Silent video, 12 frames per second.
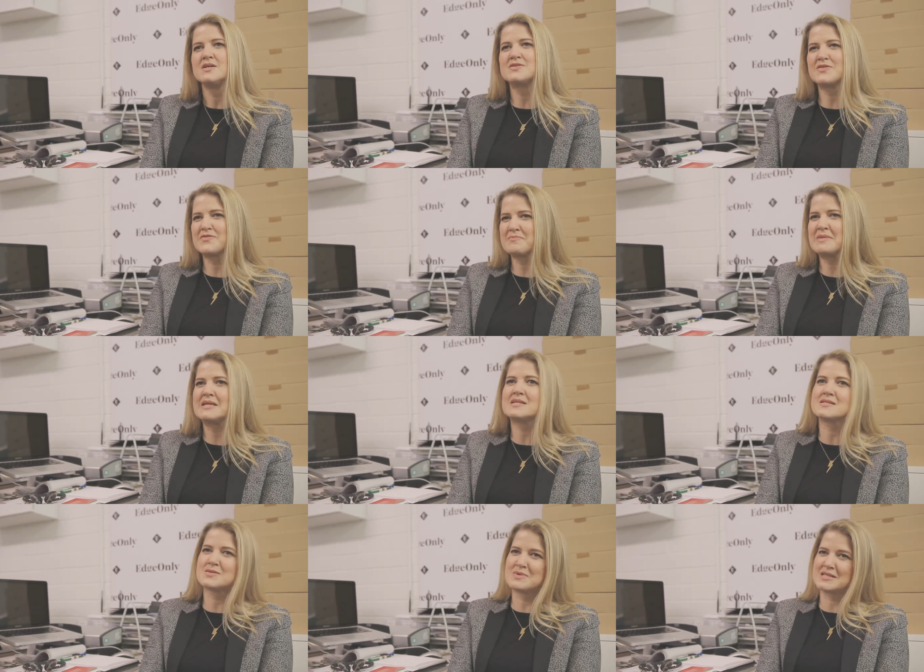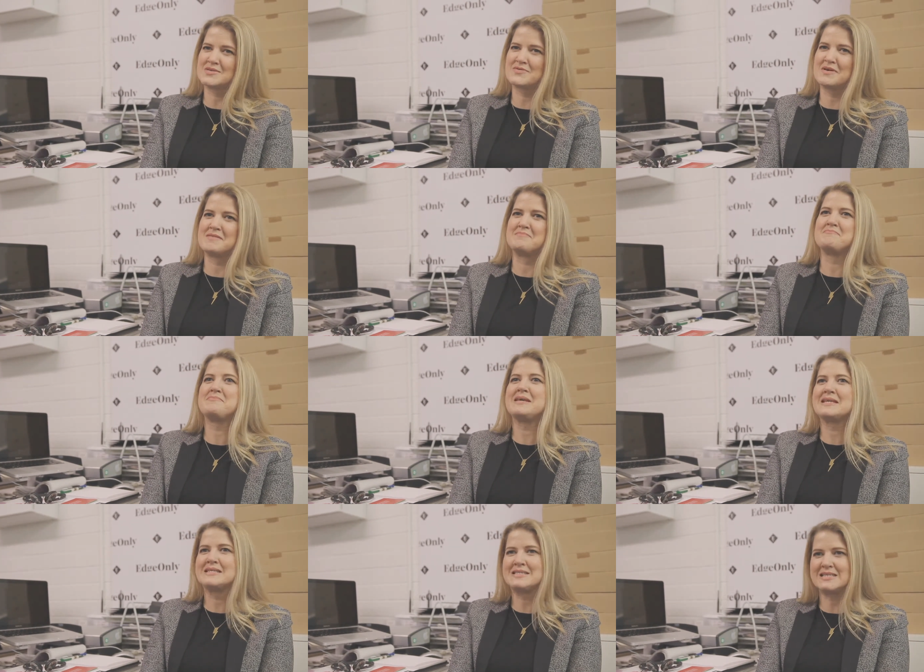So for me to switch from
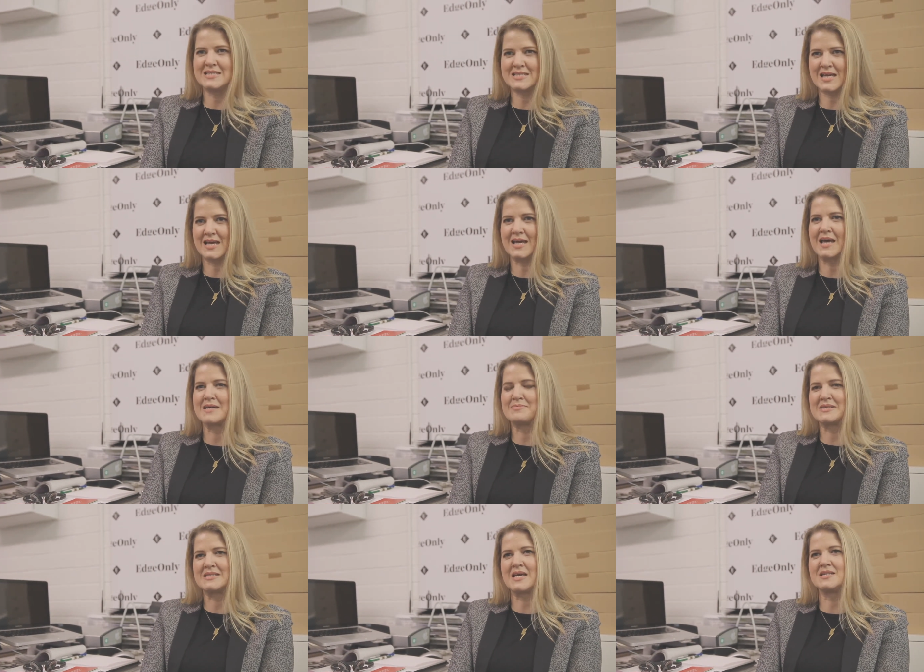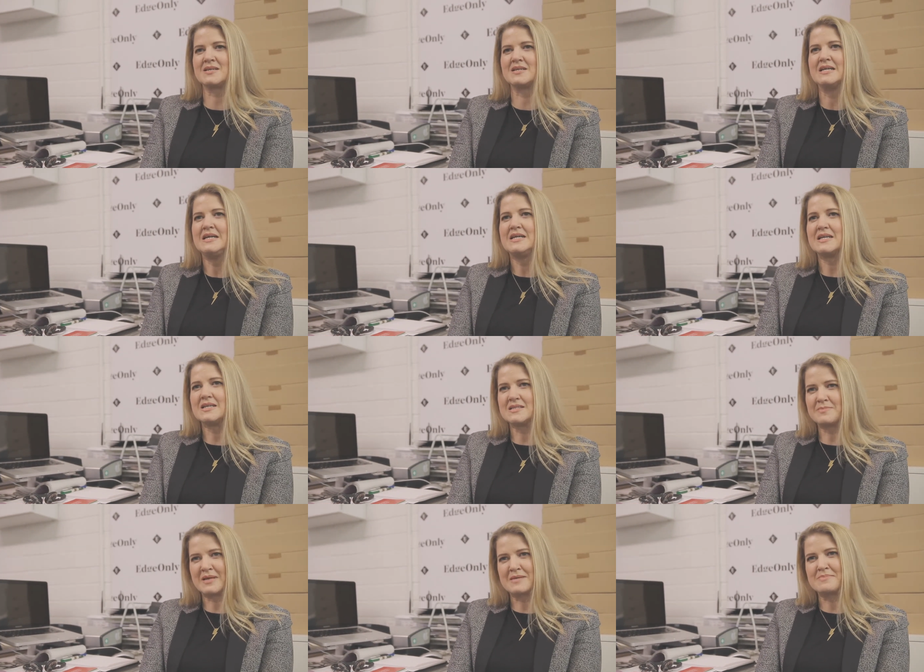being a DJ and a presenter into being a